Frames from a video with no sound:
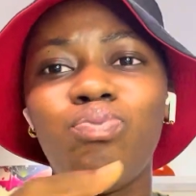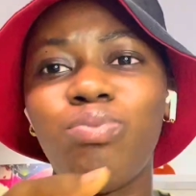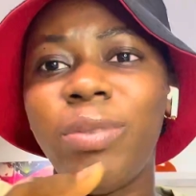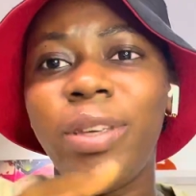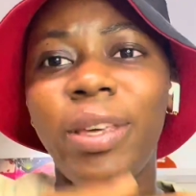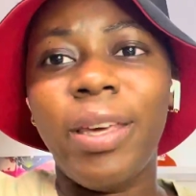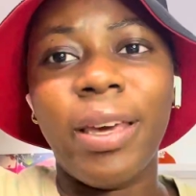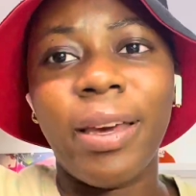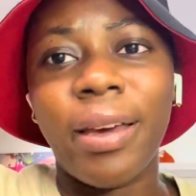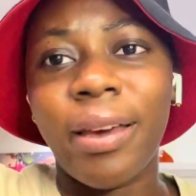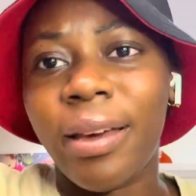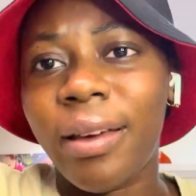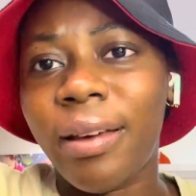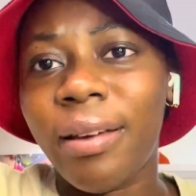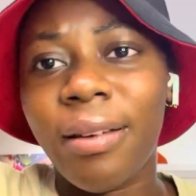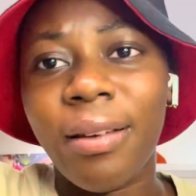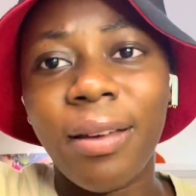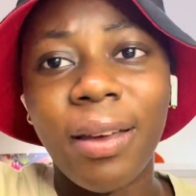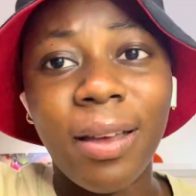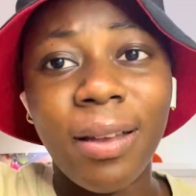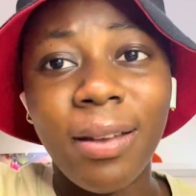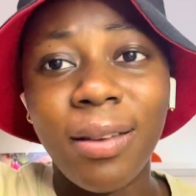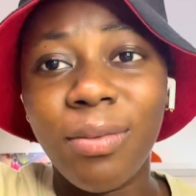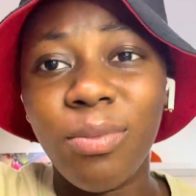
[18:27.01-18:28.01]
yeah
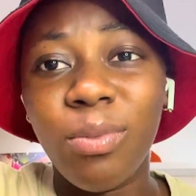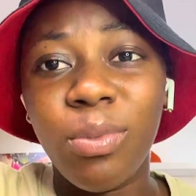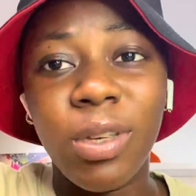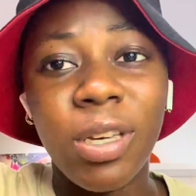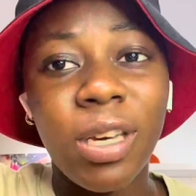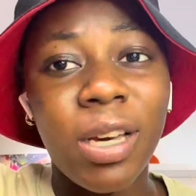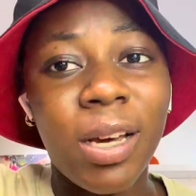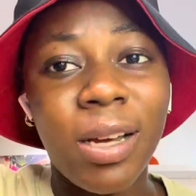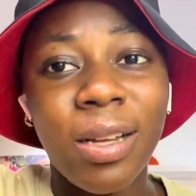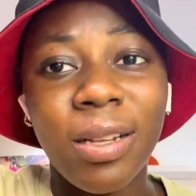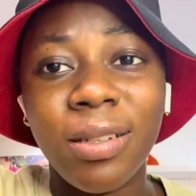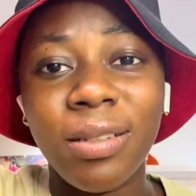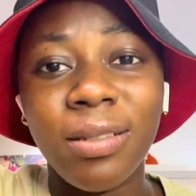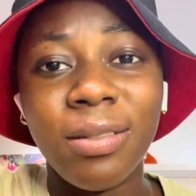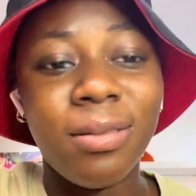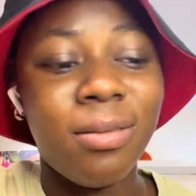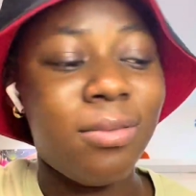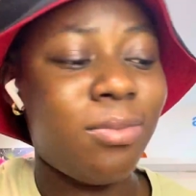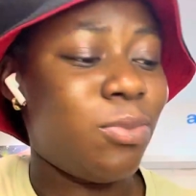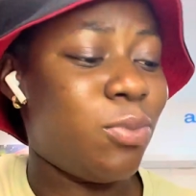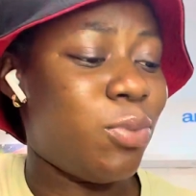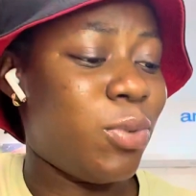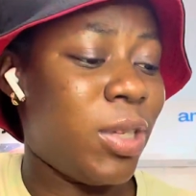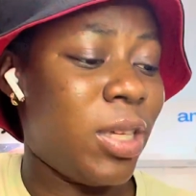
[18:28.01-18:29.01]
and we can
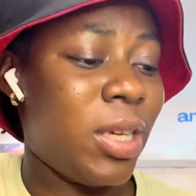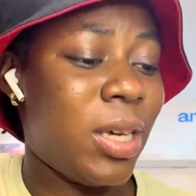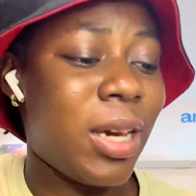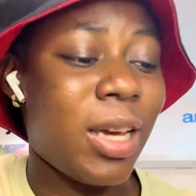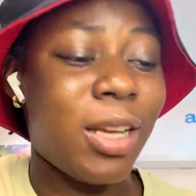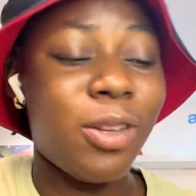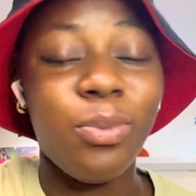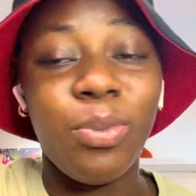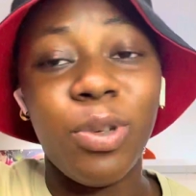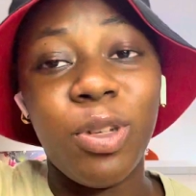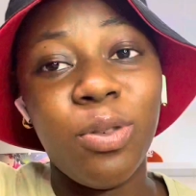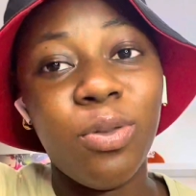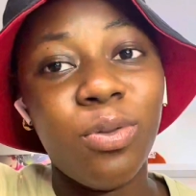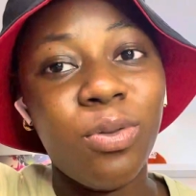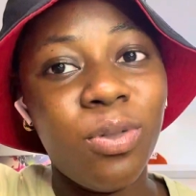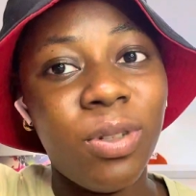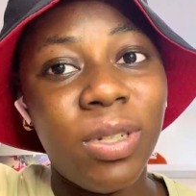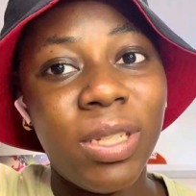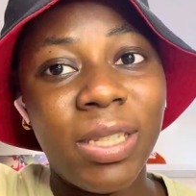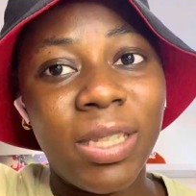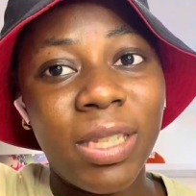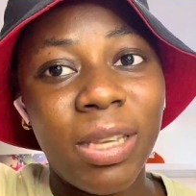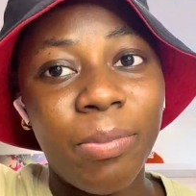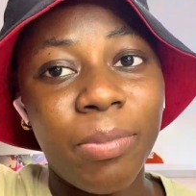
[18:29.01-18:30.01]
we we don't do
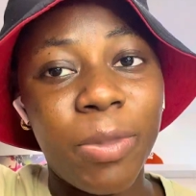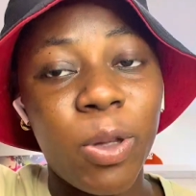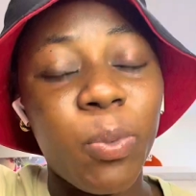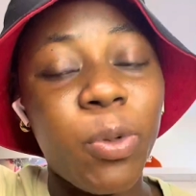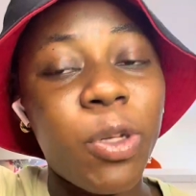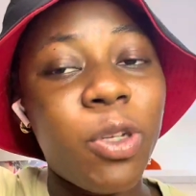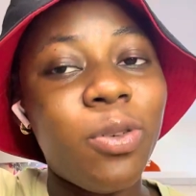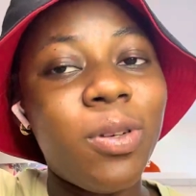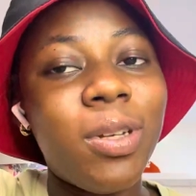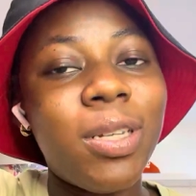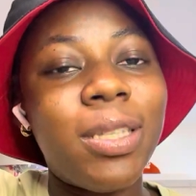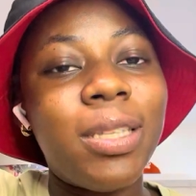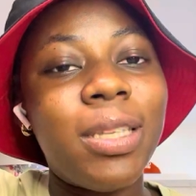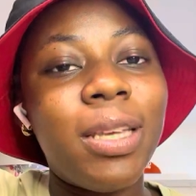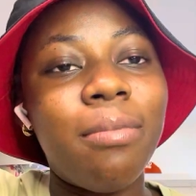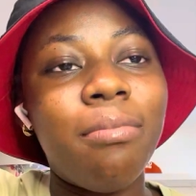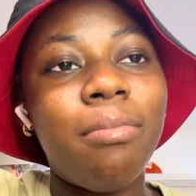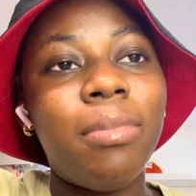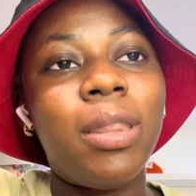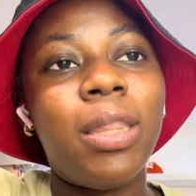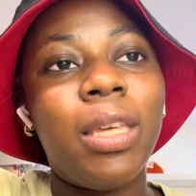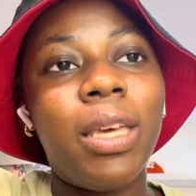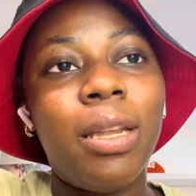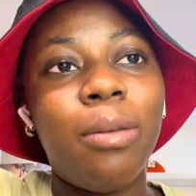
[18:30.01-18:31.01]
the same thing we do the
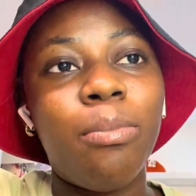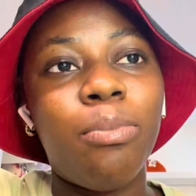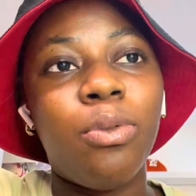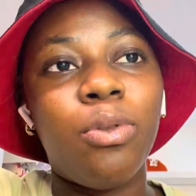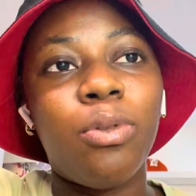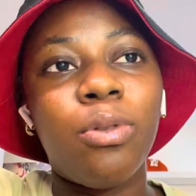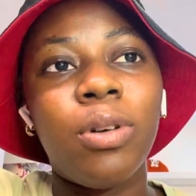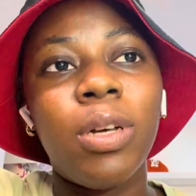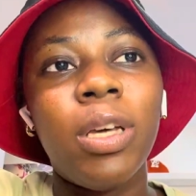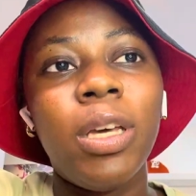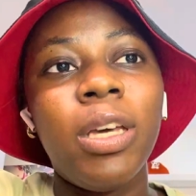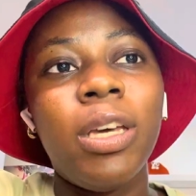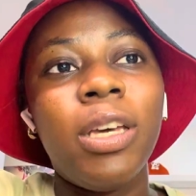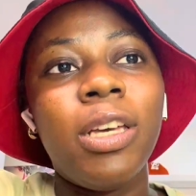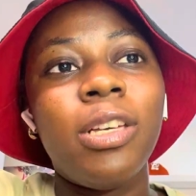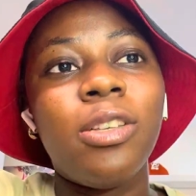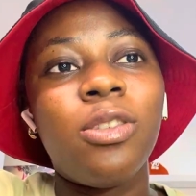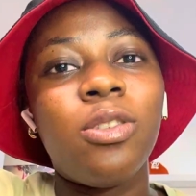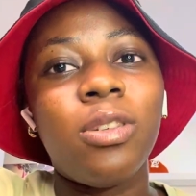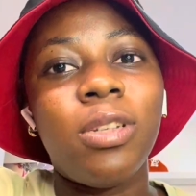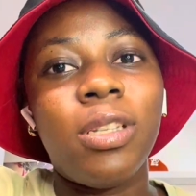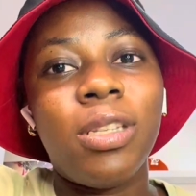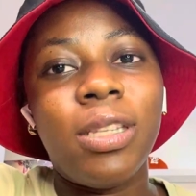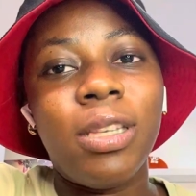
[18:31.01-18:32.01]
same thing but
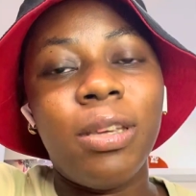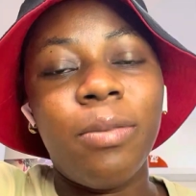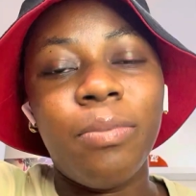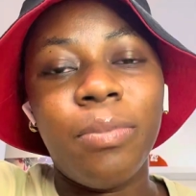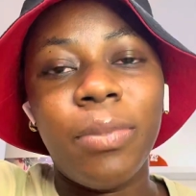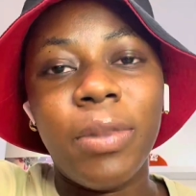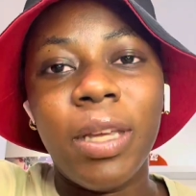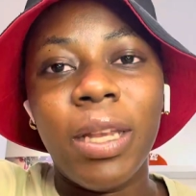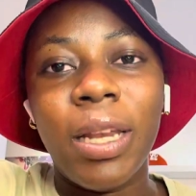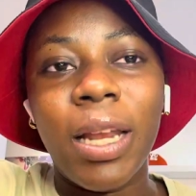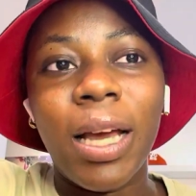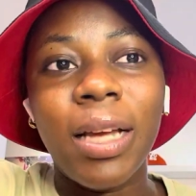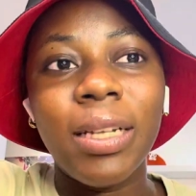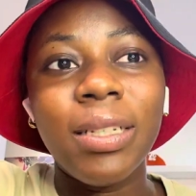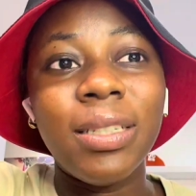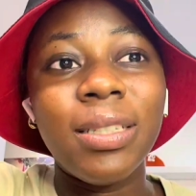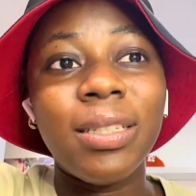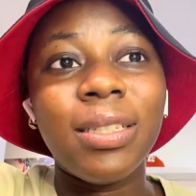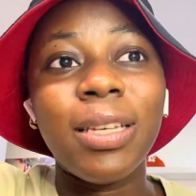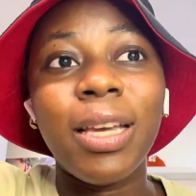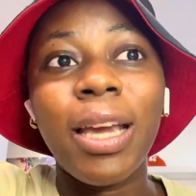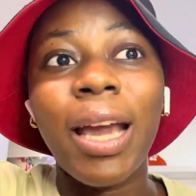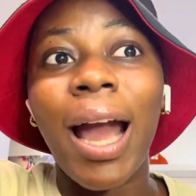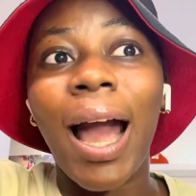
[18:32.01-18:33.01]
it's not the same thing and the
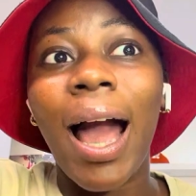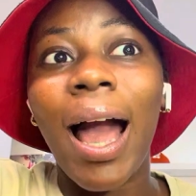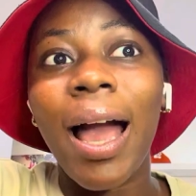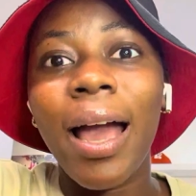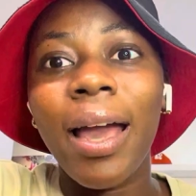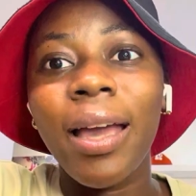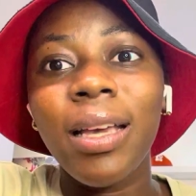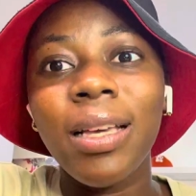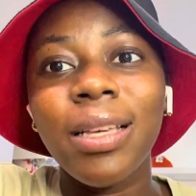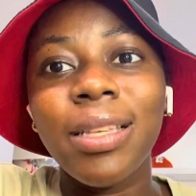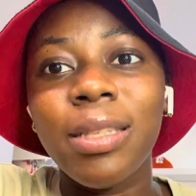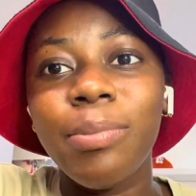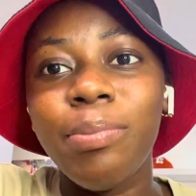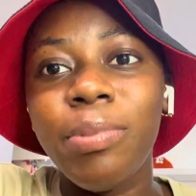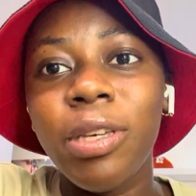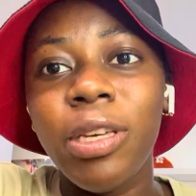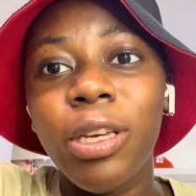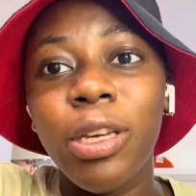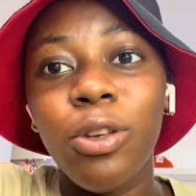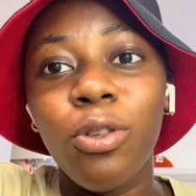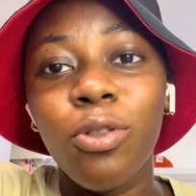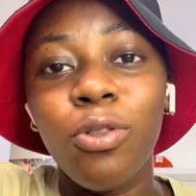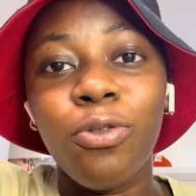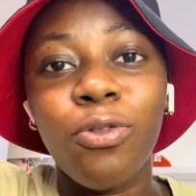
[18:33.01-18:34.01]
sky is big
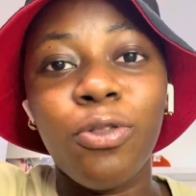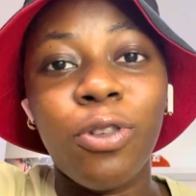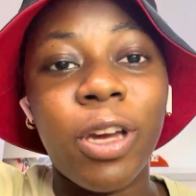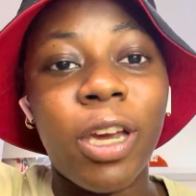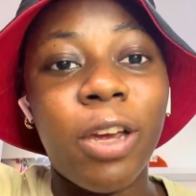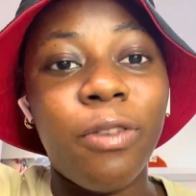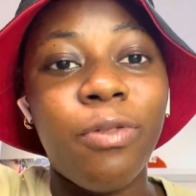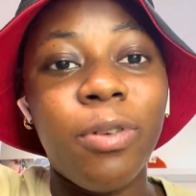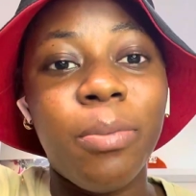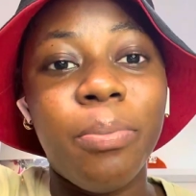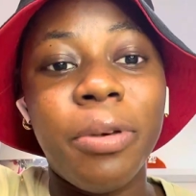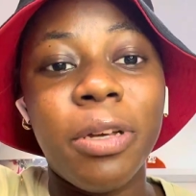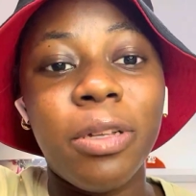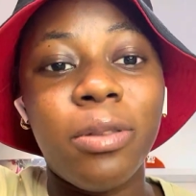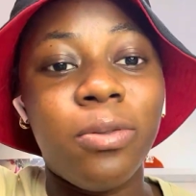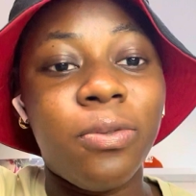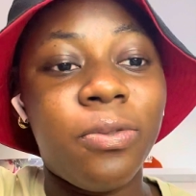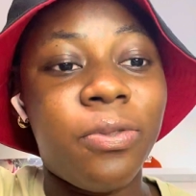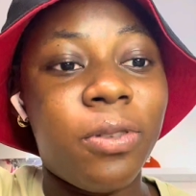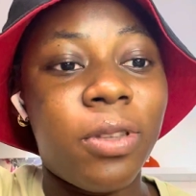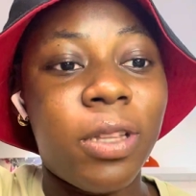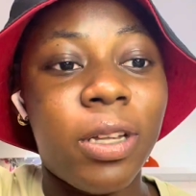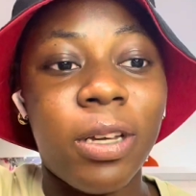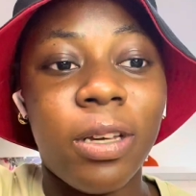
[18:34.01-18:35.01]
enough for every bird to
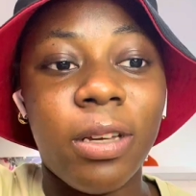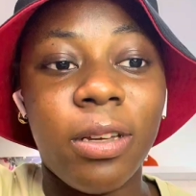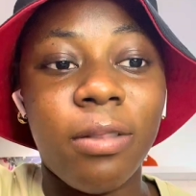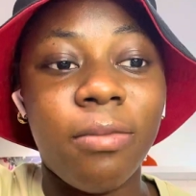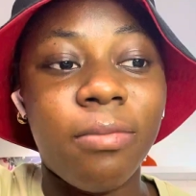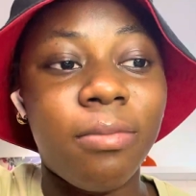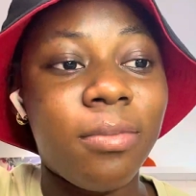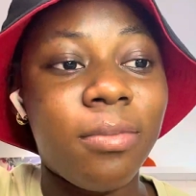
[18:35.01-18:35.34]
fly